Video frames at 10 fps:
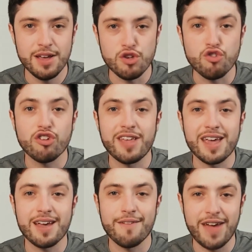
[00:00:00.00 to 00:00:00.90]
you should
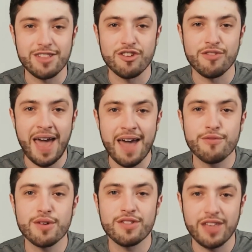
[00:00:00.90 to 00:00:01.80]
take advantage of
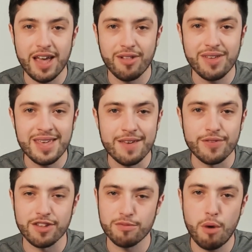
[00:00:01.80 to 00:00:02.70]
every sale,
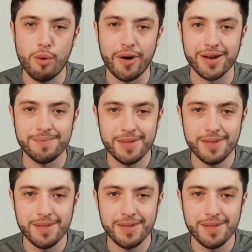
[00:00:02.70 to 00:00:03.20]
even a small one.